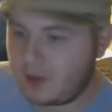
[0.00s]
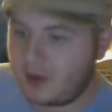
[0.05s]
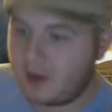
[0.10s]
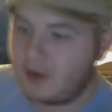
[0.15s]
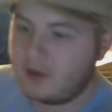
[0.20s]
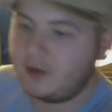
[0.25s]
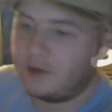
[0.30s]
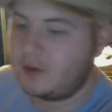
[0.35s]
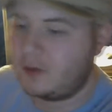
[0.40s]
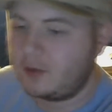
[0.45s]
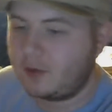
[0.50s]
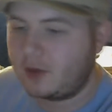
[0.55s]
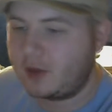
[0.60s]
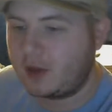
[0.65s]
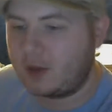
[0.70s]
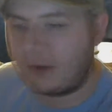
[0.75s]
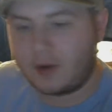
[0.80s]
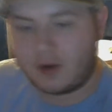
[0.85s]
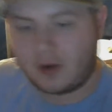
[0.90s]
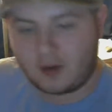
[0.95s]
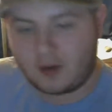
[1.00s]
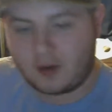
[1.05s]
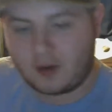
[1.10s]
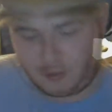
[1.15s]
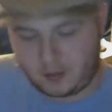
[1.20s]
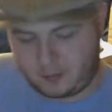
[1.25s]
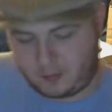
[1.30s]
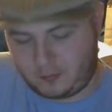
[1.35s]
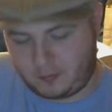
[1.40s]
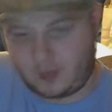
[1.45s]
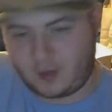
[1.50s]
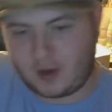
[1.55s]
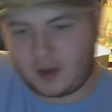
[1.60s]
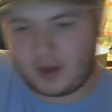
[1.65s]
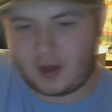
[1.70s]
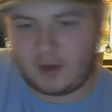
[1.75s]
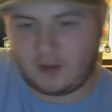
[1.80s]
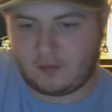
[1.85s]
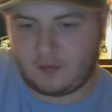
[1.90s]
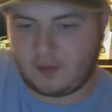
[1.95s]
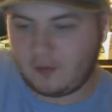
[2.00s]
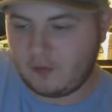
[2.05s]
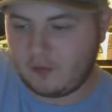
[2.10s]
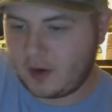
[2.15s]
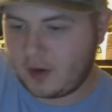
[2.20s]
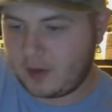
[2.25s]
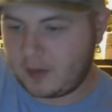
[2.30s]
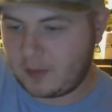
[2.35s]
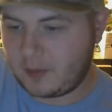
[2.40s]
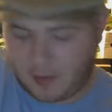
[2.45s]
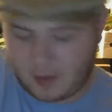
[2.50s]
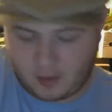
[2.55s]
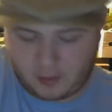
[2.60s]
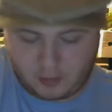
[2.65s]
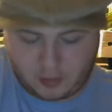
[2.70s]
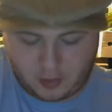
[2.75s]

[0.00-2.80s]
I just quickly want to um, rinse that flavor out of my mouth.